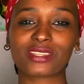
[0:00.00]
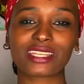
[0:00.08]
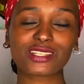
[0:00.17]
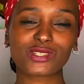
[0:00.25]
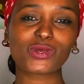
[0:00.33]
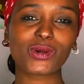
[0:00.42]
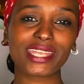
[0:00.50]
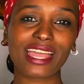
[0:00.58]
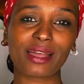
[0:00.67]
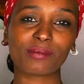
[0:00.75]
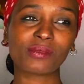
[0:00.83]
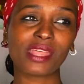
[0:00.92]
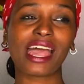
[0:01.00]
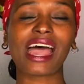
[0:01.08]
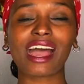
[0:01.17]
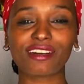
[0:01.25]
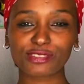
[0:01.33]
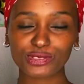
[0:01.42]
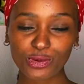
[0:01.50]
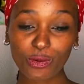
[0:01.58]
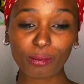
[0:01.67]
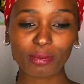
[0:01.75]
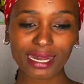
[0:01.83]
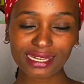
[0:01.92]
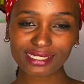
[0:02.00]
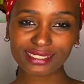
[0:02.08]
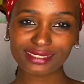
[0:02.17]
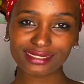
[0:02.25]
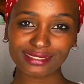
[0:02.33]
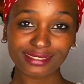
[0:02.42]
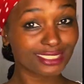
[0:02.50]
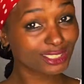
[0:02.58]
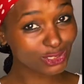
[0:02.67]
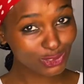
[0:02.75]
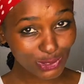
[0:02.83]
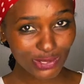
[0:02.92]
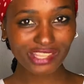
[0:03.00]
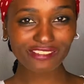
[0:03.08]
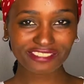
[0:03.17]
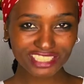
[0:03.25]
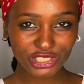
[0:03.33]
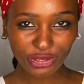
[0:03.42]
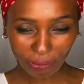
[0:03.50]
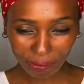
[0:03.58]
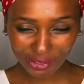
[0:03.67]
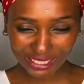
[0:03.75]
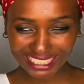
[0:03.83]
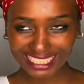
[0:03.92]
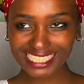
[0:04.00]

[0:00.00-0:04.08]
So yeah, I have to go back to the vision board,